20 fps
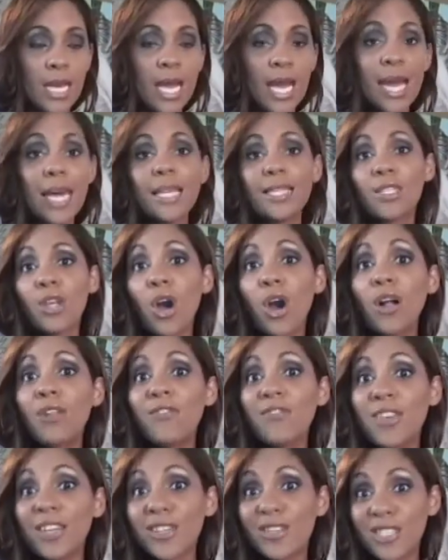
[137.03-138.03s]
And it's called
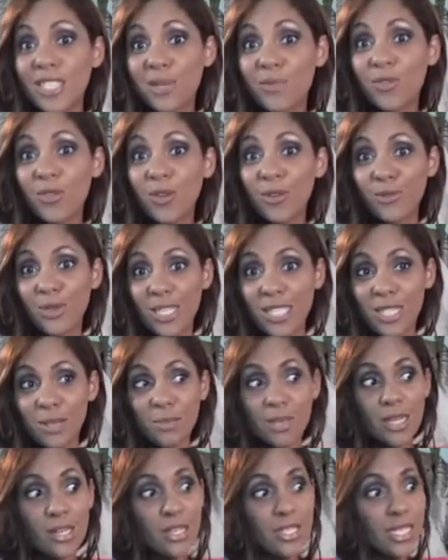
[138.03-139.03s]
fingertip for a reason,
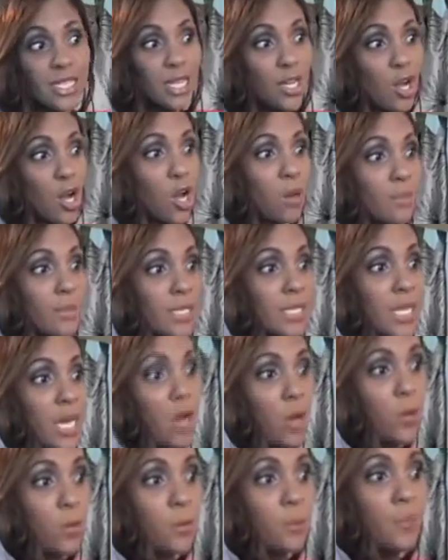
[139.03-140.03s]
because it comes
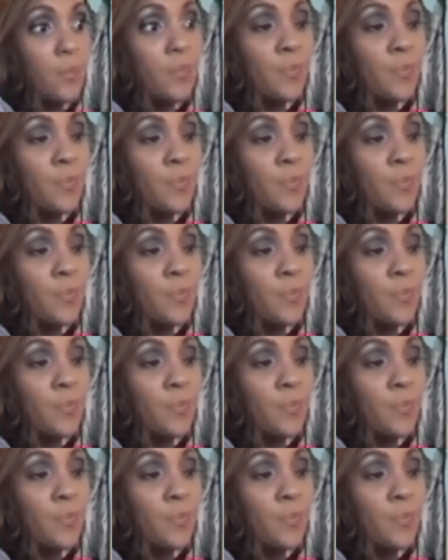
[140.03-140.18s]
down